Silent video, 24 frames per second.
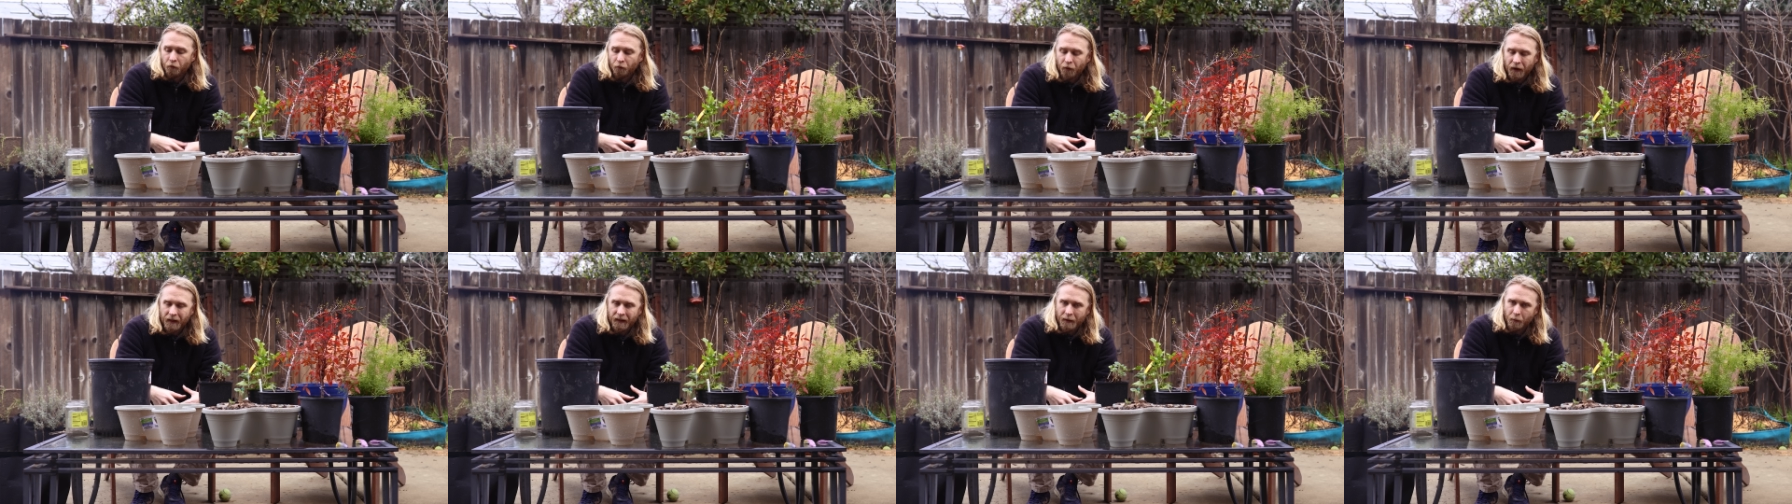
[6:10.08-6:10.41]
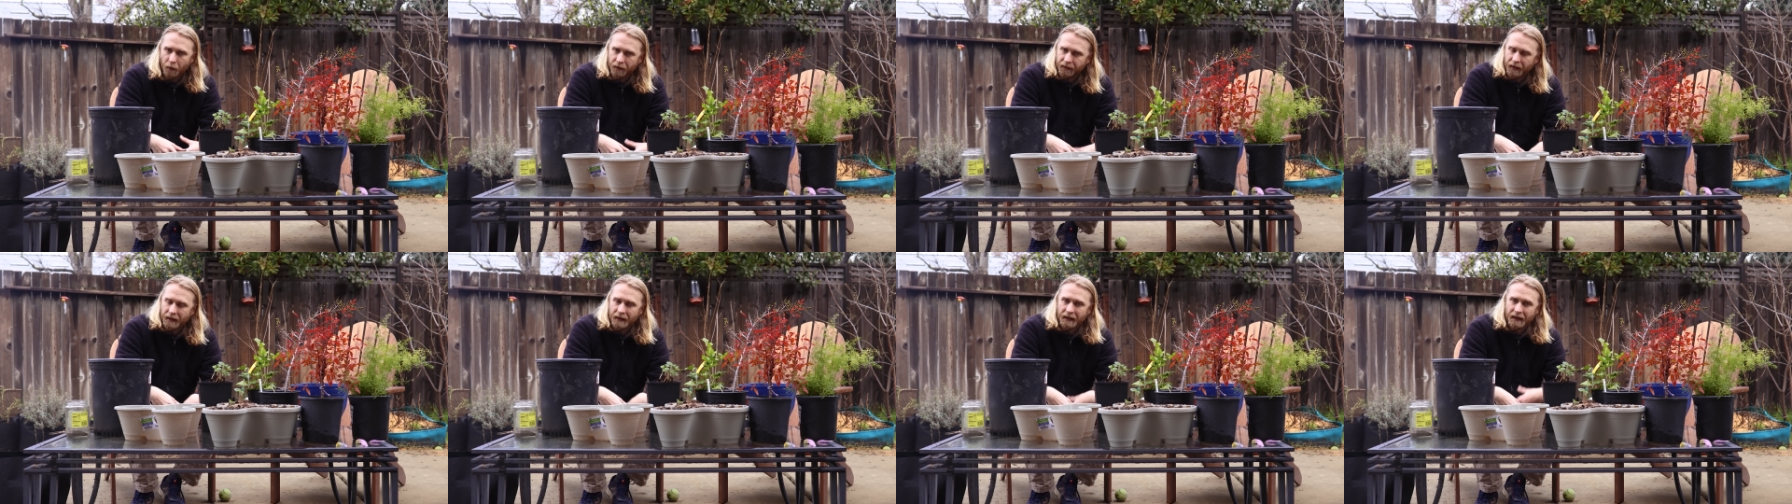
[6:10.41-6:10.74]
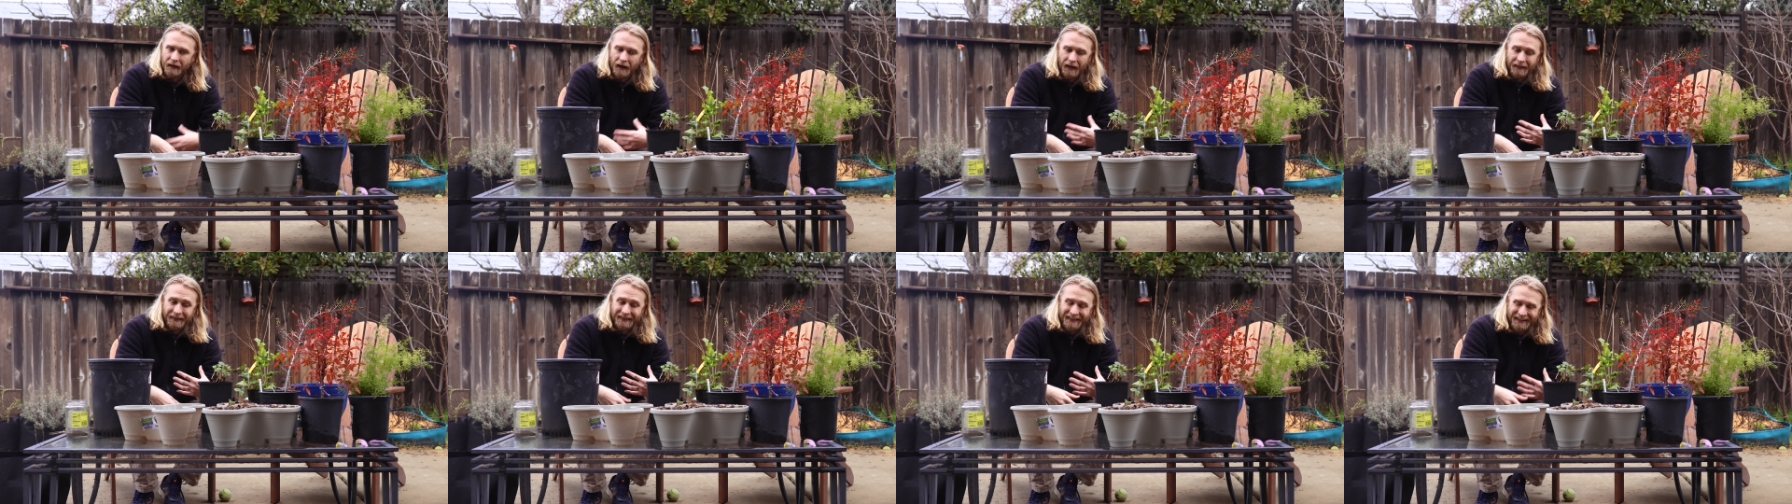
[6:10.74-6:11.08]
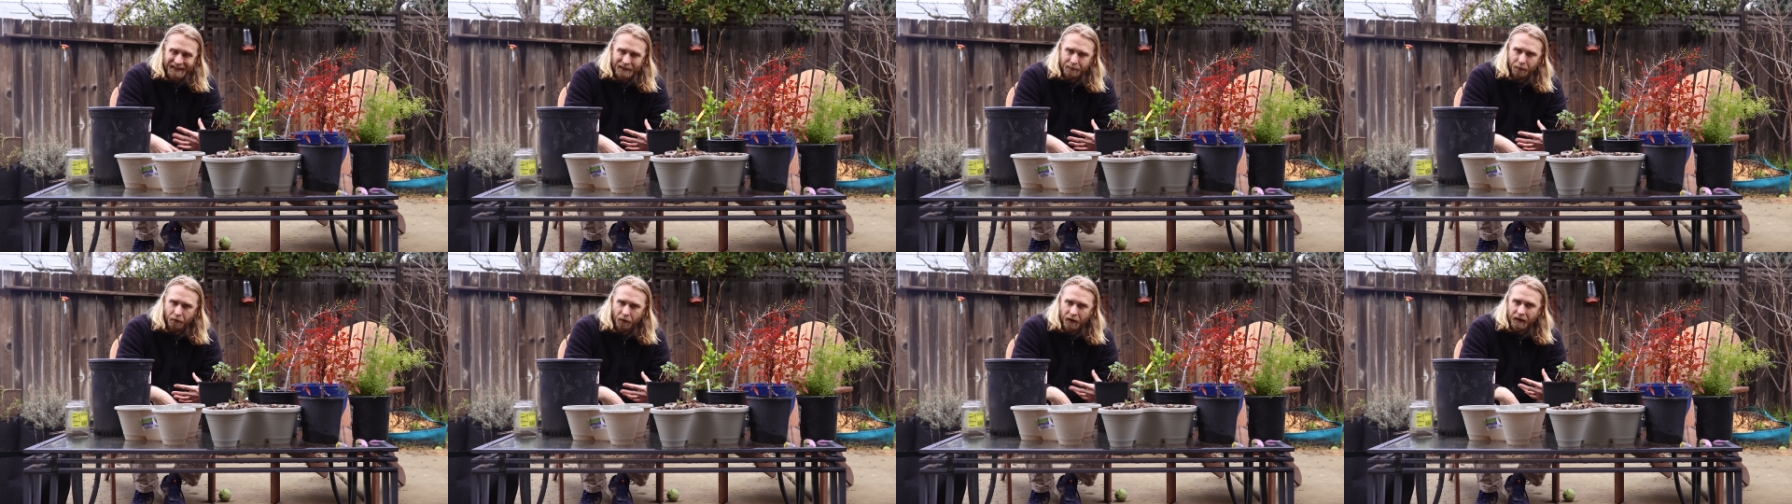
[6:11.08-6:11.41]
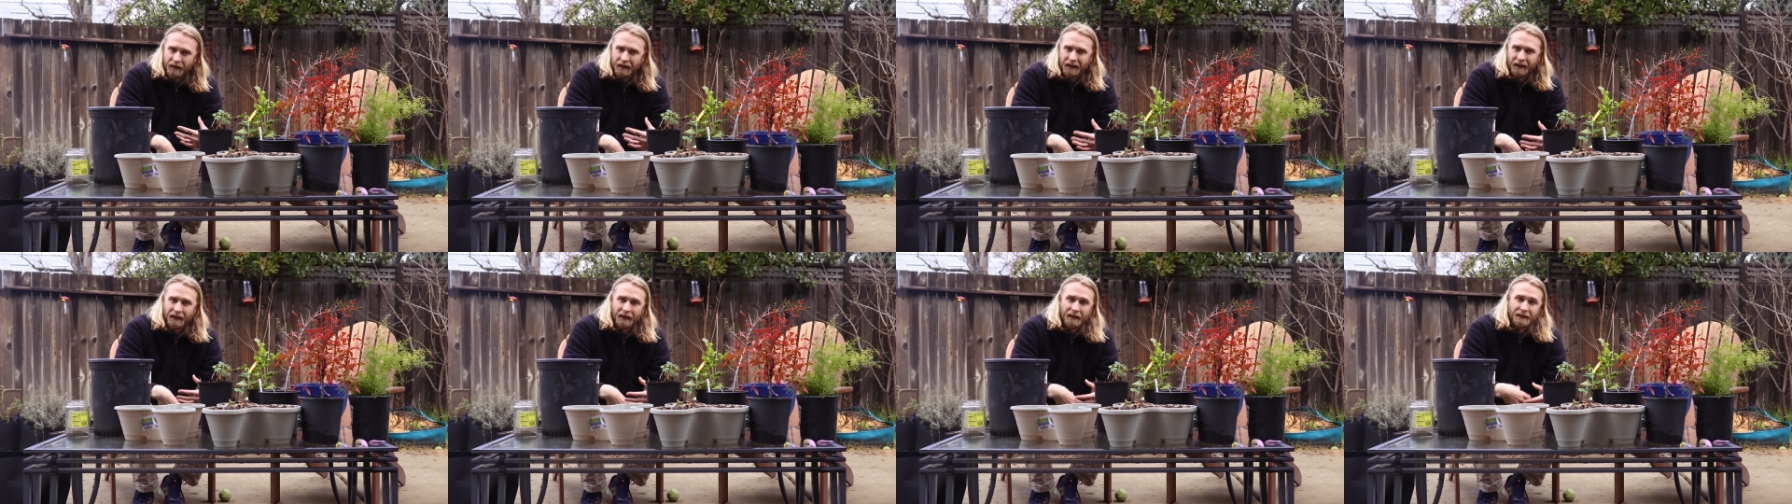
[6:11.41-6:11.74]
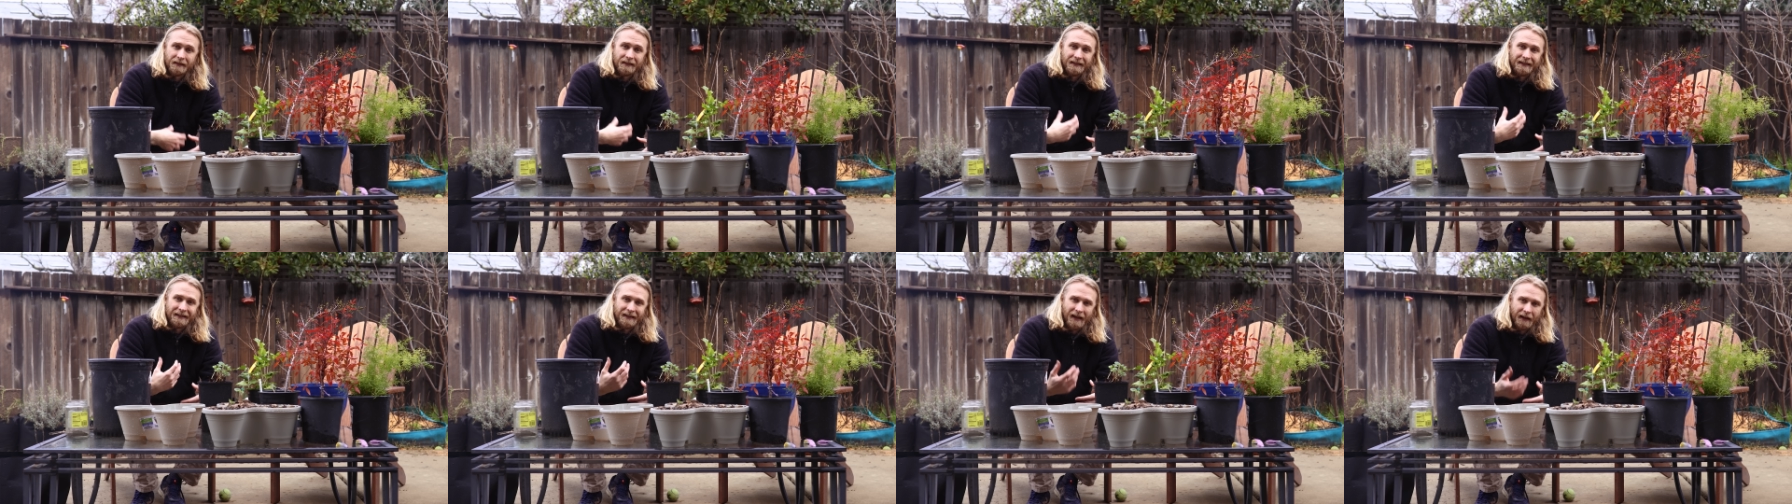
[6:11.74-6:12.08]
Really what they need at this point
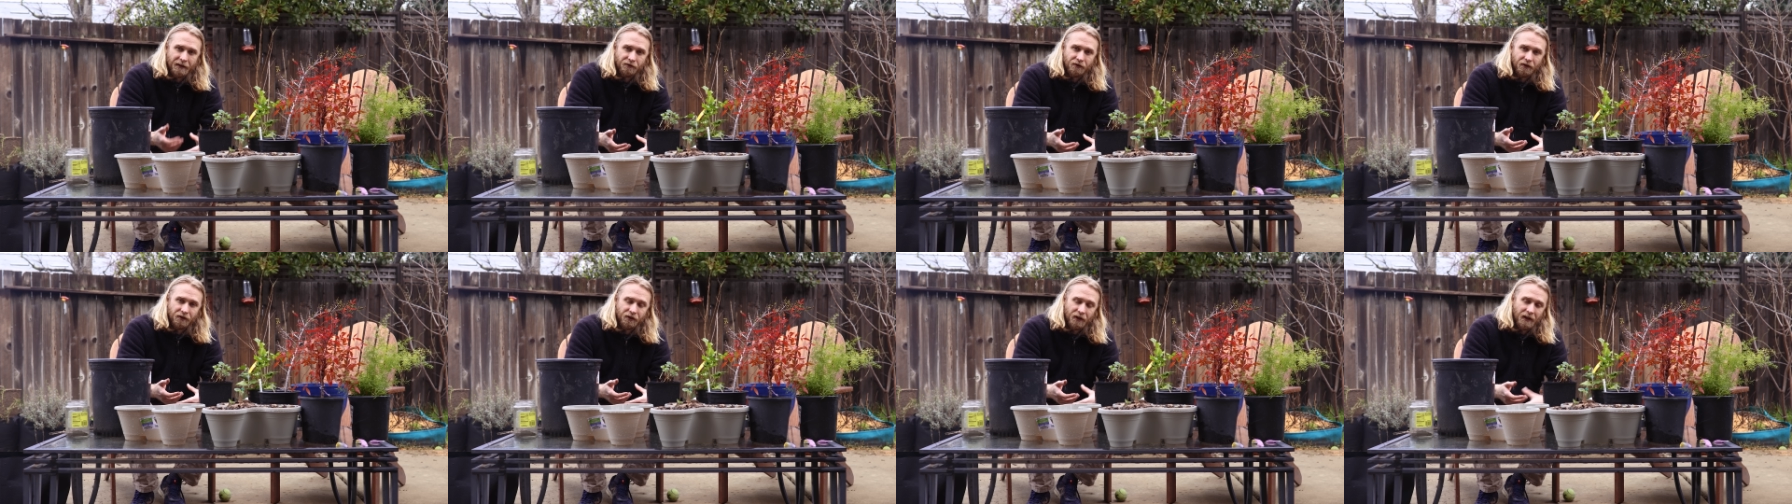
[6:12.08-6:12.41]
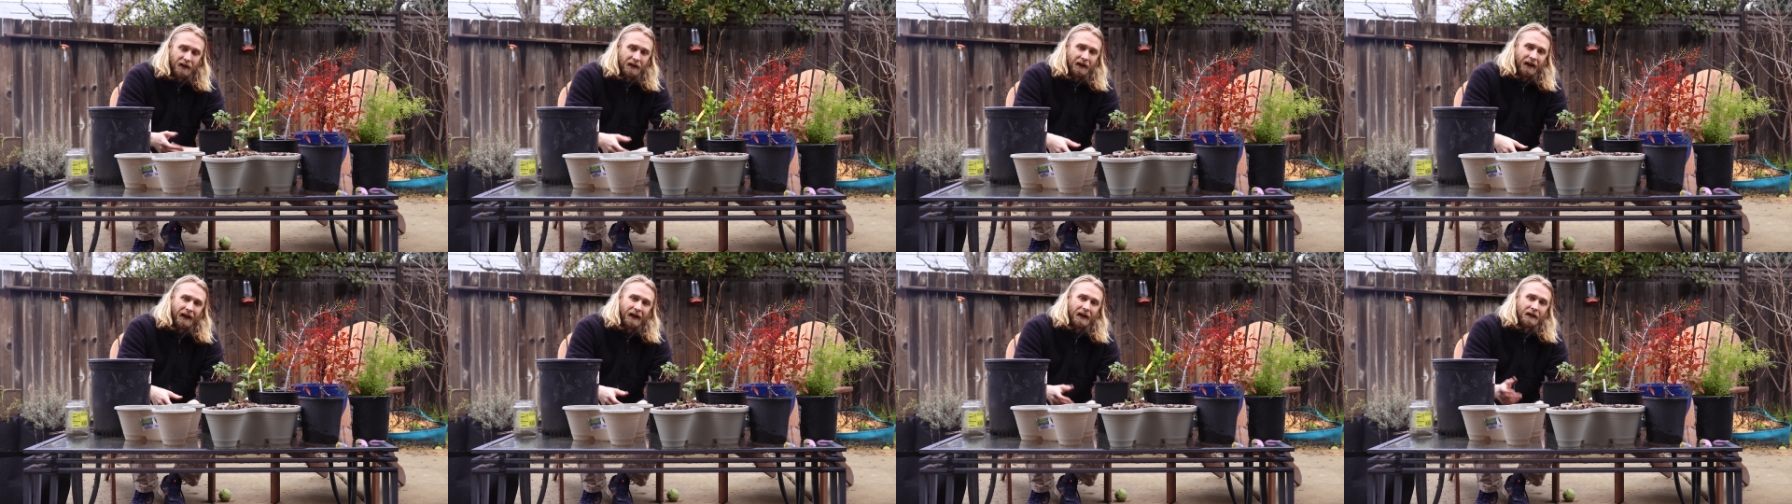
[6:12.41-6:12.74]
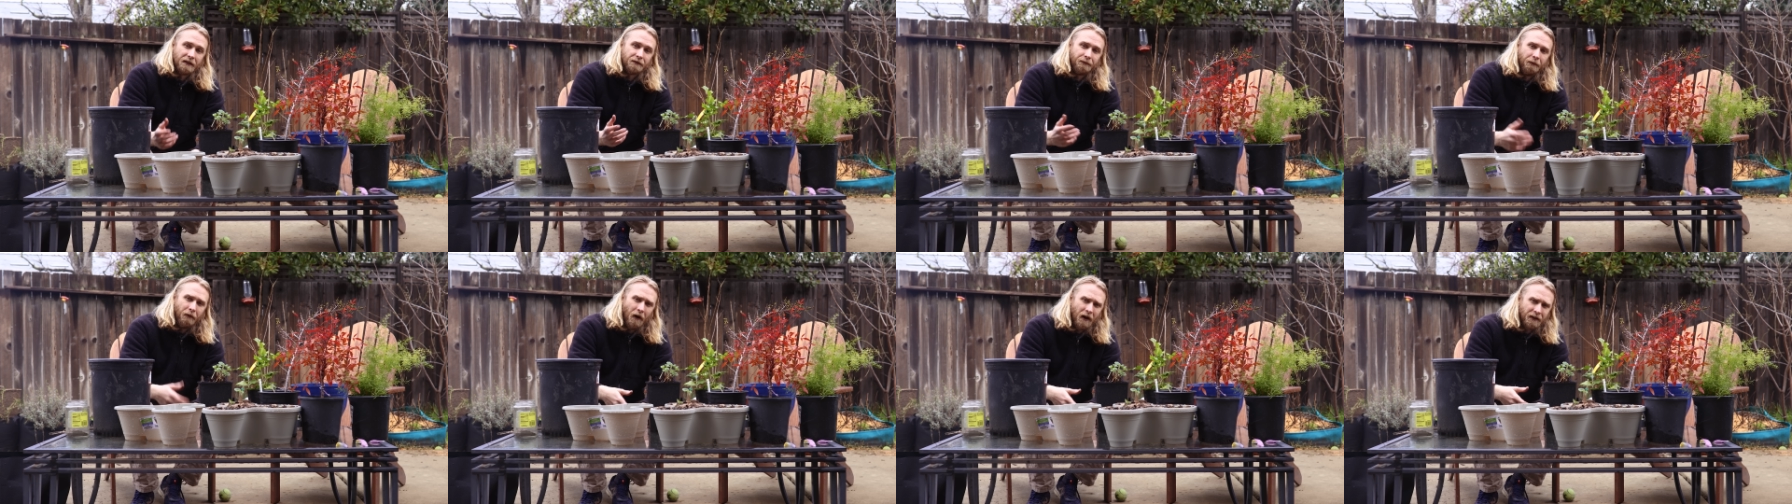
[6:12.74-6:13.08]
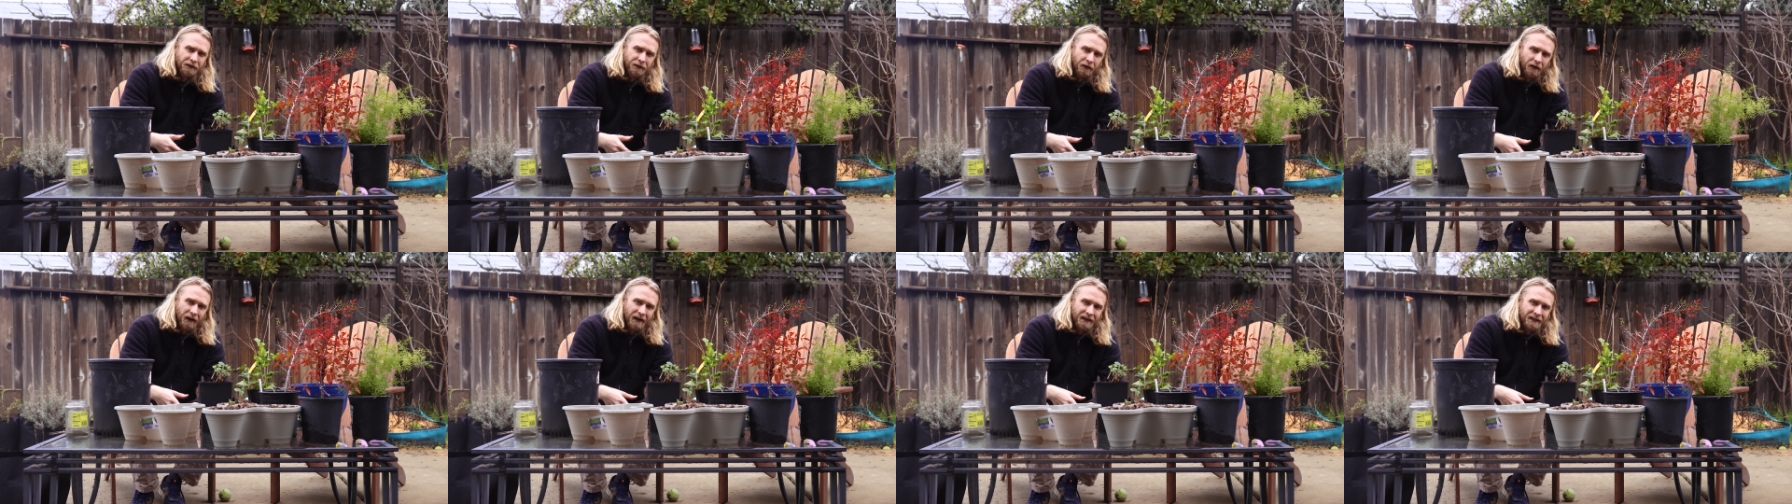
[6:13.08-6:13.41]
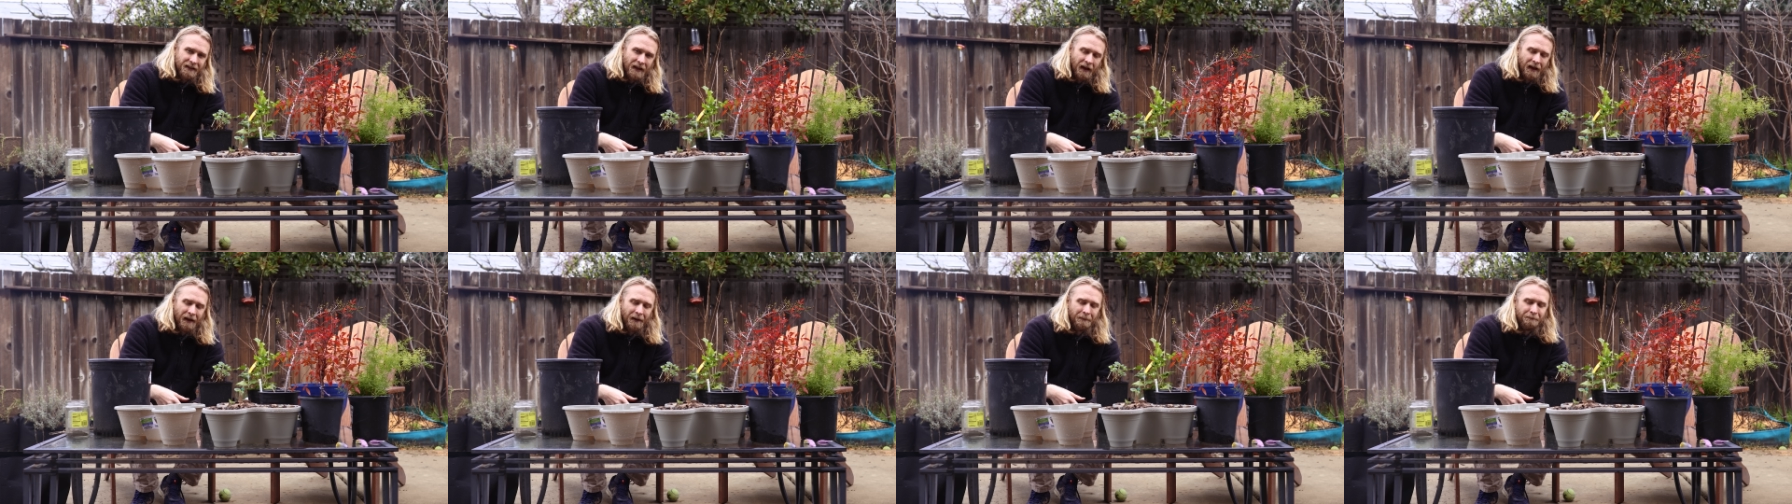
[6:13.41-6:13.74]
is nitrogen and phosphorus.